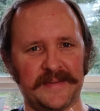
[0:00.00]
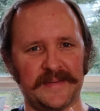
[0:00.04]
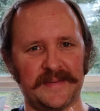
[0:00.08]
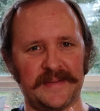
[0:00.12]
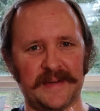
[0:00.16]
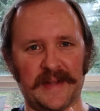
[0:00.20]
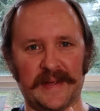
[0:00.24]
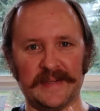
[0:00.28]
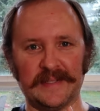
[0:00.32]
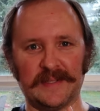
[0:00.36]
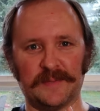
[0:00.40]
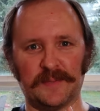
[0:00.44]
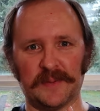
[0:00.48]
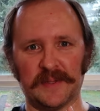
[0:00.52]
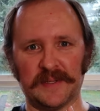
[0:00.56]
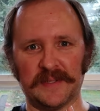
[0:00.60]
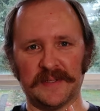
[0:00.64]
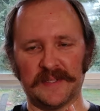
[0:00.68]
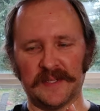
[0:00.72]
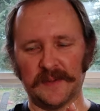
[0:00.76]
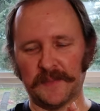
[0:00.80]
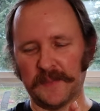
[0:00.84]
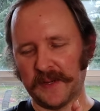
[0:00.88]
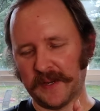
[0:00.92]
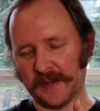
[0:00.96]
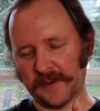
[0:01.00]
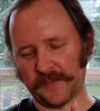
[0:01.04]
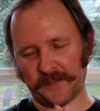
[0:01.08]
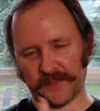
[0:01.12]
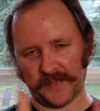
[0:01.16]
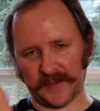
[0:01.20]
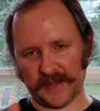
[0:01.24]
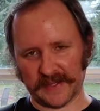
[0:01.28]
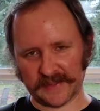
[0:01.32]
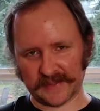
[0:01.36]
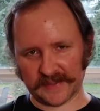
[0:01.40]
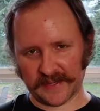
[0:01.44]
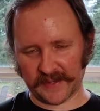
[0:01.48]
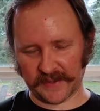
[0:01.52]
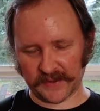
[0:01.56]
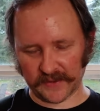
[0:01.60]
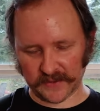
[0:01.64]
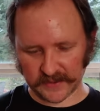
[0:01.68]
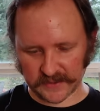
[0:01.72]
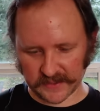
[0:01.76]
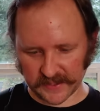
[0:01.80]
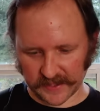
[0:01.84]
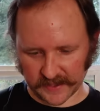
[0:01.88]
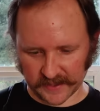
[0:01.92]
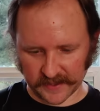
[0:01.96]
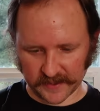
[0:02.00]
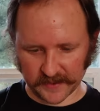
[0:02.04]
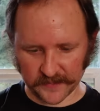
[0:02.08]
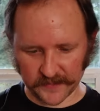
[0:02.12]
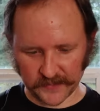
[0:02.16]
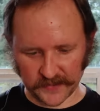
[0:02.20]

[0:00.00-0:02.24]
nice place to be, as I understand.